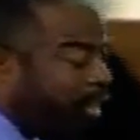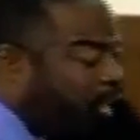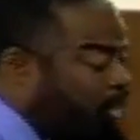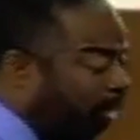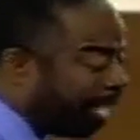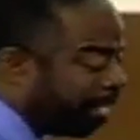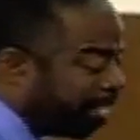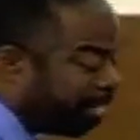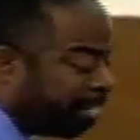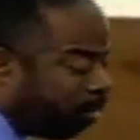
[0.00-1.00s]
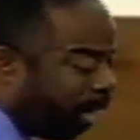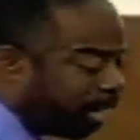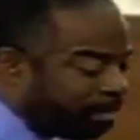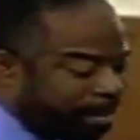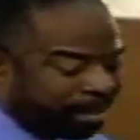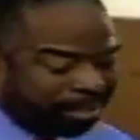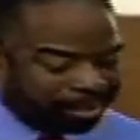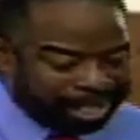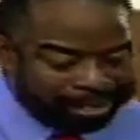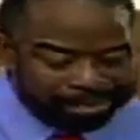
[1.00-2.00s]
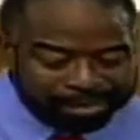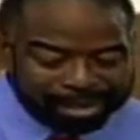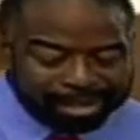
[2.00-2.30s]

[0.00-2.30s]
go and wake my mother up.